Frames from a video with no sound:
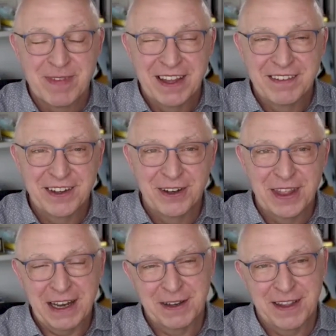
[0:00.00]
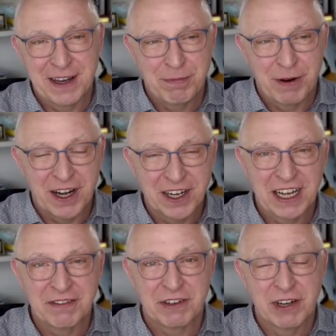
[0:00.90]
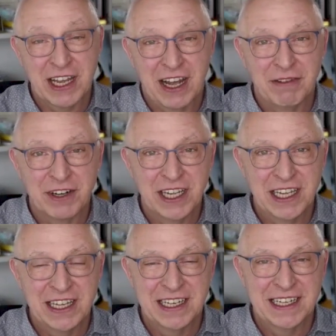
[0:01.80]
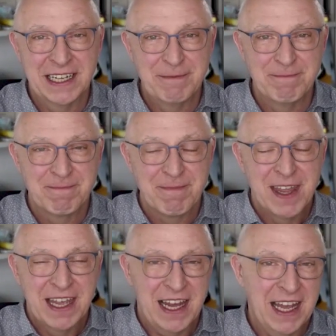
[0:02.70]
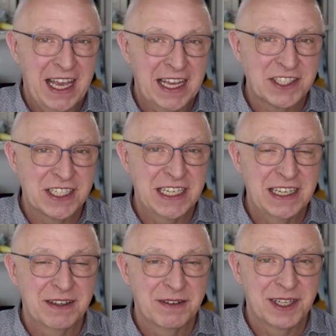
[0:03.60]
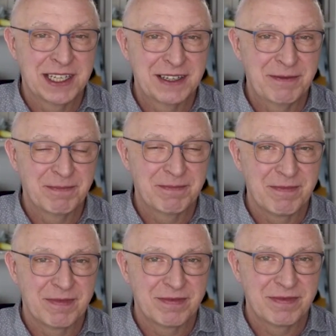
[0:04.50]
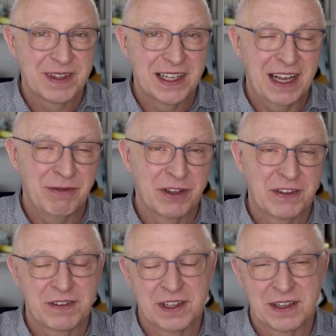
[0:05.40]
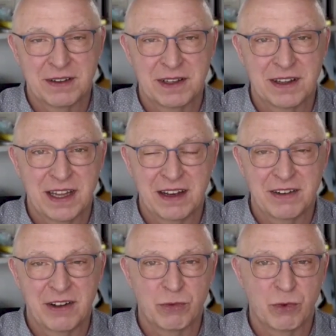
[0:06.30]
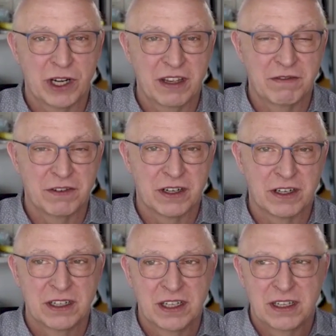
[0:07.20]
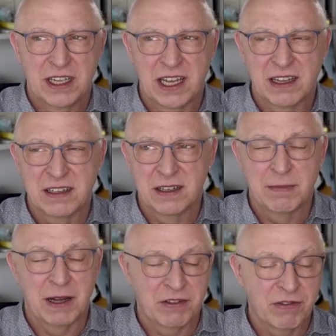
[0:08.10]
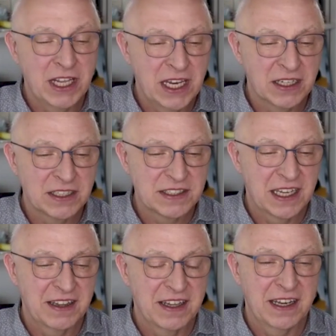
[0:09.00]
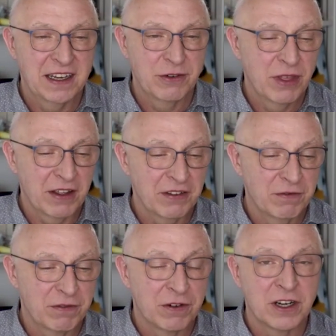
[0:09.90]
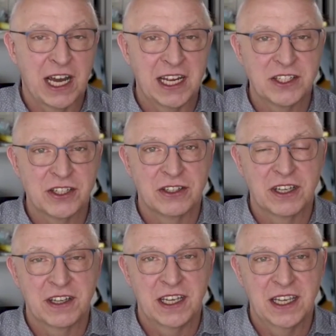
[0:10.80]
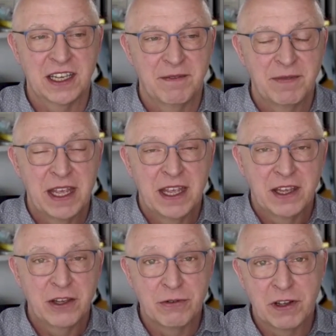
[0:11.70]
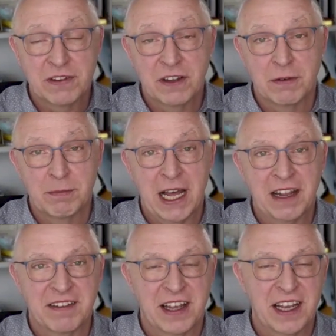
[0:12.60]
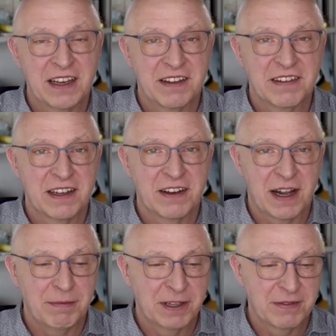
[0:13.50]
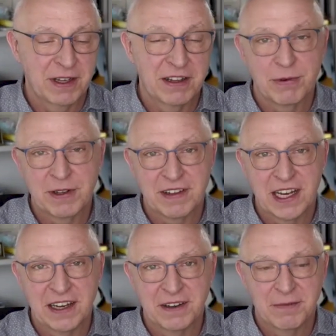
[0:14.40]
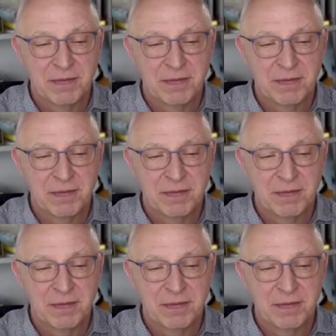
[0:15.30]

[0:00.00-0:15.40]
So that set apart, after recovery, I actually, I was then not working for about 3 years. And in 2004, I joined the University of Applied Sciences in Rapperswil, Switzerland,